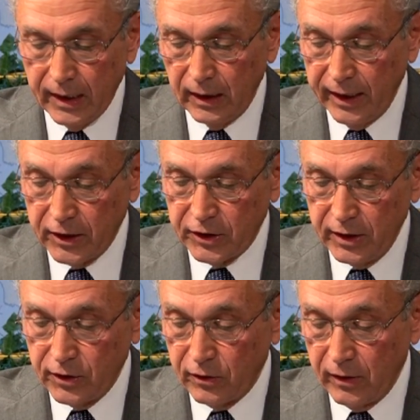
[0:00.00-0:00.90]

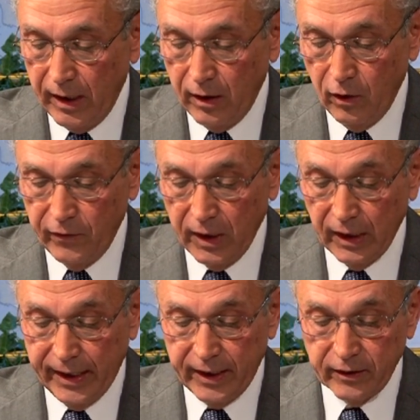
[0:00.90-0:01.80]
Collections over the
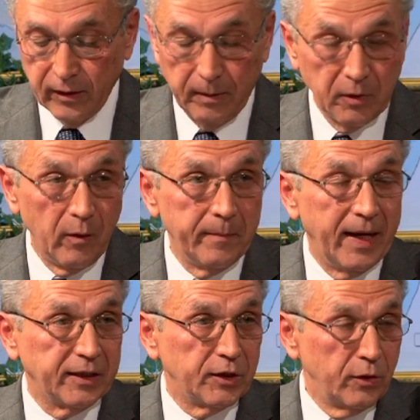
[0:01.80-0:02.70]
last, I'm going
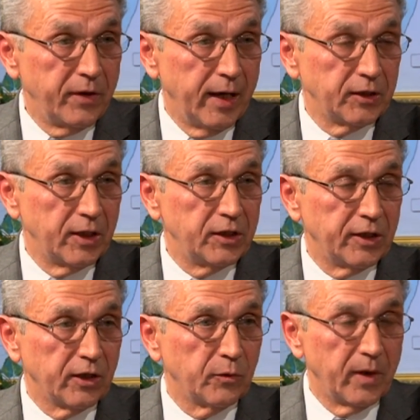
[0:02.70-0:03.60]
back to
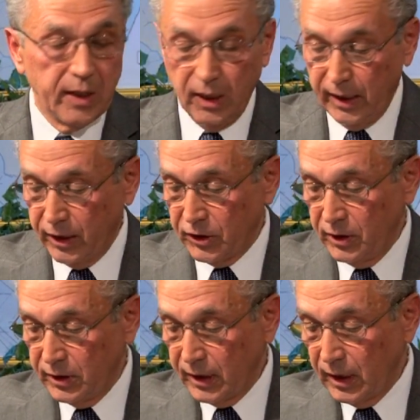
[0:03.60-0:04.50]
2006 with
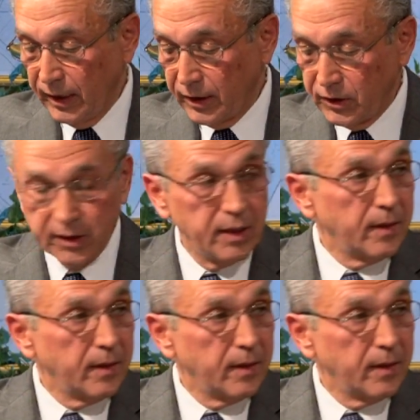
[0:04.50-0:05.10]
collections. The collection.